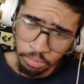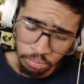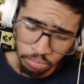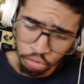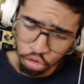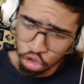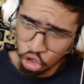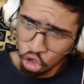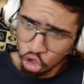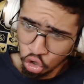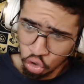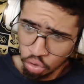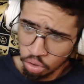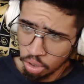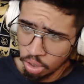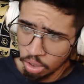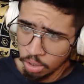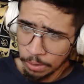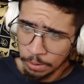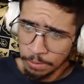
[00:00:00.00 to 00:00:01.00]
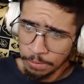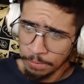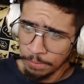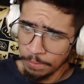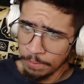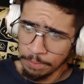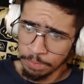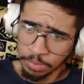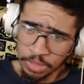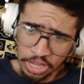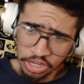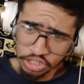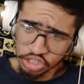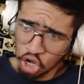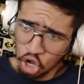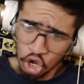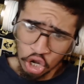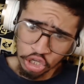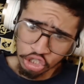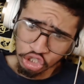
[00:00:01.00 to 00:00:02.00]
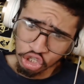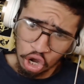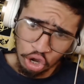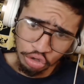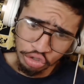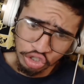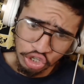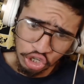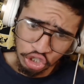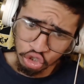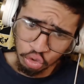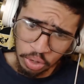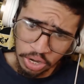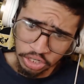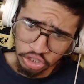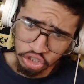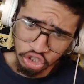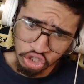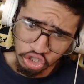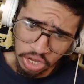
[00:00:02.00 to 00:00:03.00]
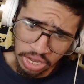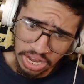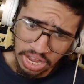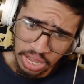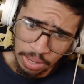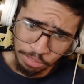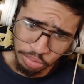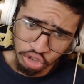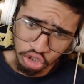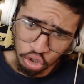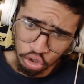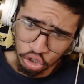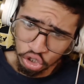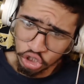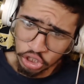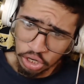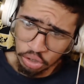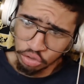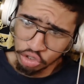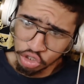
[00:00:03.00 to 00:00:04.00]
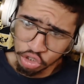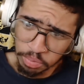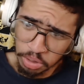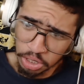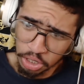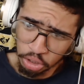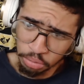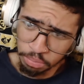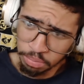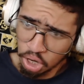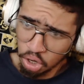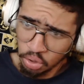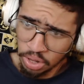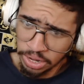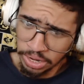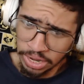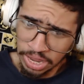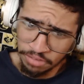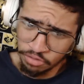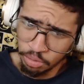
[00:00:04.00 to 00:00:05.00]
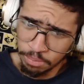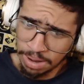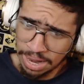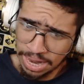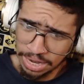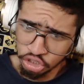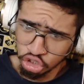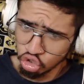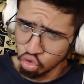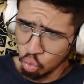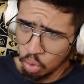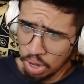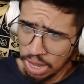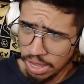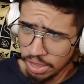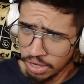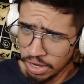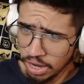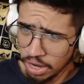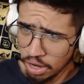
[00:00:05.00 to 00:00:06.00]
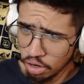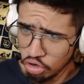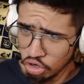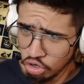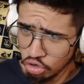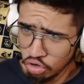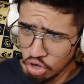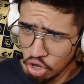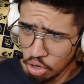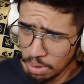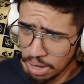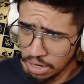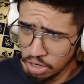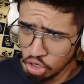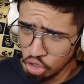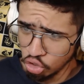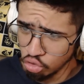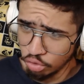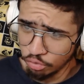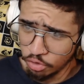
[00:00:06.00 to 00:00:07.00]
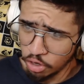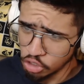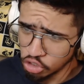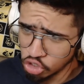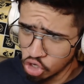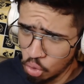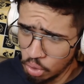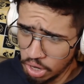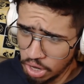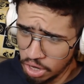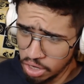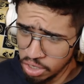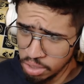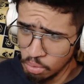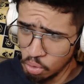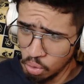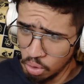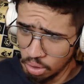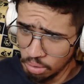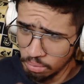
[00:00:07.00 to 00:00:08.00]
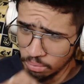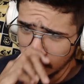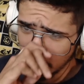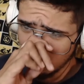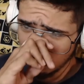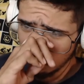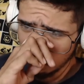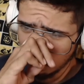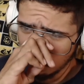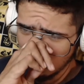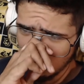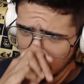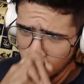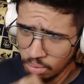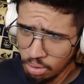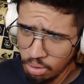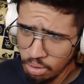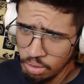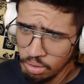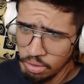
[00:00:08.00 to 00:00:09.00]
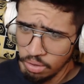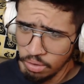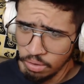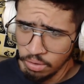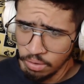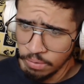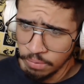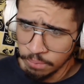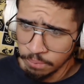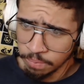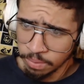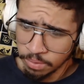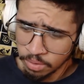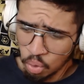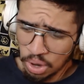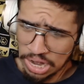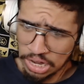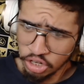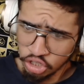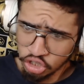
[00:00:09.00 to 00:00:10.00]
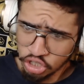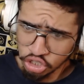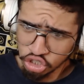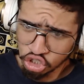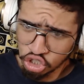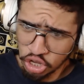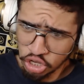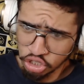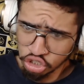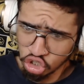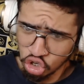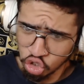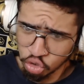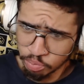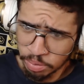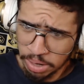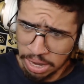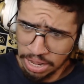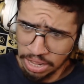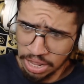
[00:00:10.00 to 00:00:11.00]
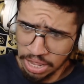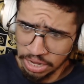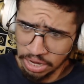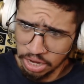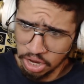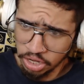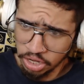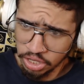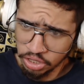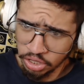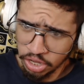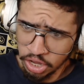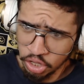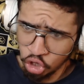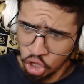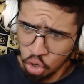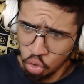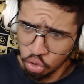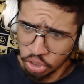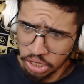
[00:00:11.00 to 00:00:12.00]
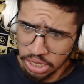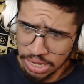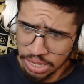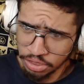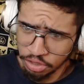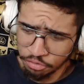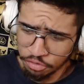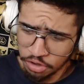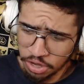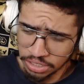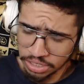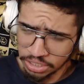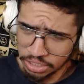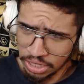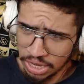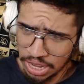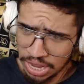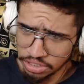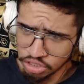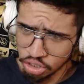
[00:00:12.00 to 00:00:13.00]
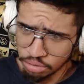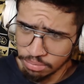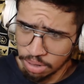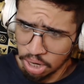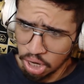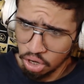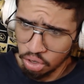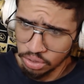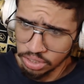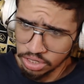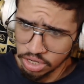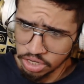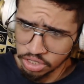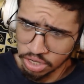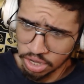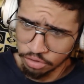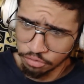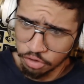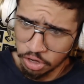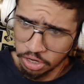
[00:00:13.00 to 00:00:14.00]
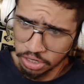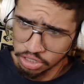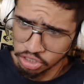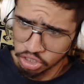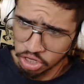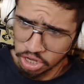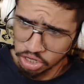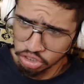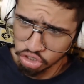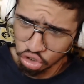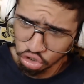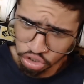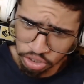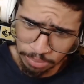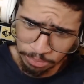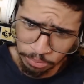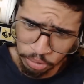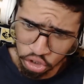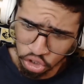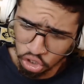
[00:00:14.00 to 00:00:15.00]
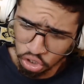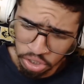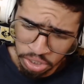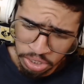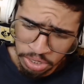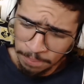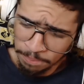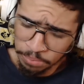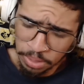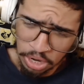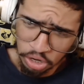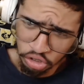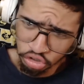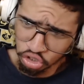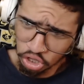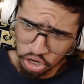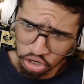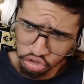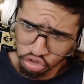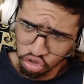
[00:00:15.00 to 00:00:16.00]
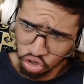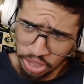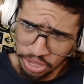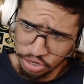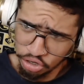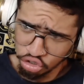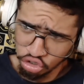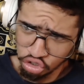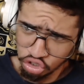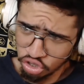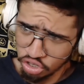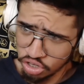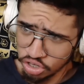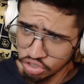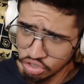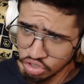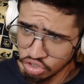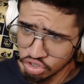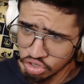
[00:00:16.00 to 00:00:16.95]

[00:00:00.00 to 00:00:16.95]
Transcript: Dude, this whole situation is like an episode of Jerry Springer, bro. Like, everybody's just wilding out, dude. Nobody knows what the fuck going on anymore. Why, this dude's probably like low-key in the fucking closet, bro. He's like fucking his cousin or something, dude. There's layers to this.